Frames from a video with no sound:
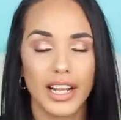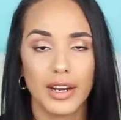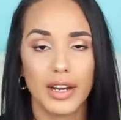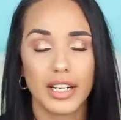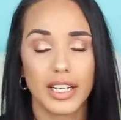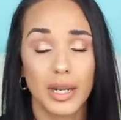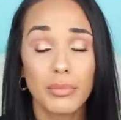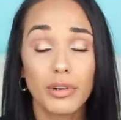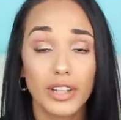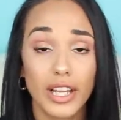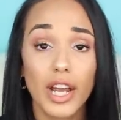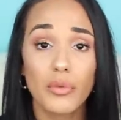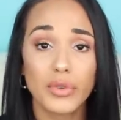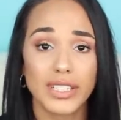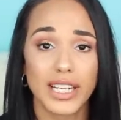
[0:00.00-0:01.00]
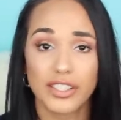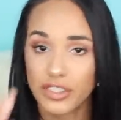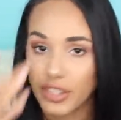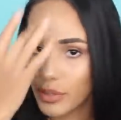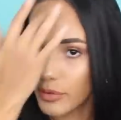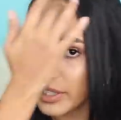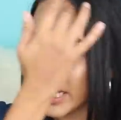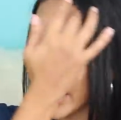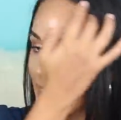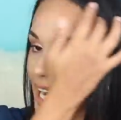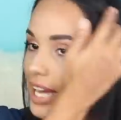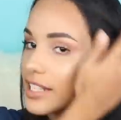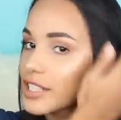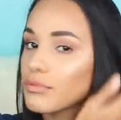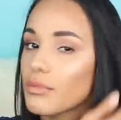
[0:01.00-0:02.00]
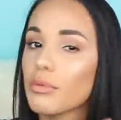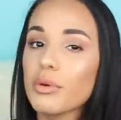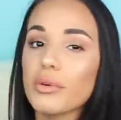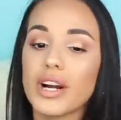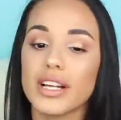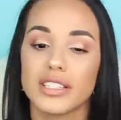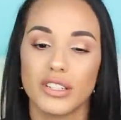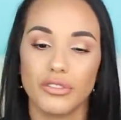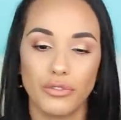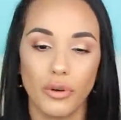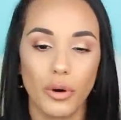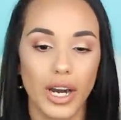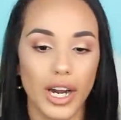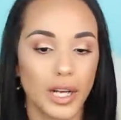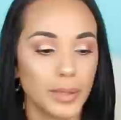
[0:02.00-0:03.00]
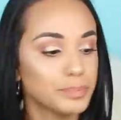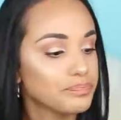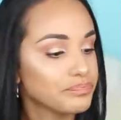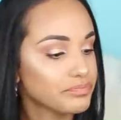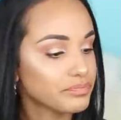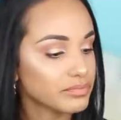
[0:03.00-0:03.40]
And Kimberly was actually the one that asked when we were at Sephora,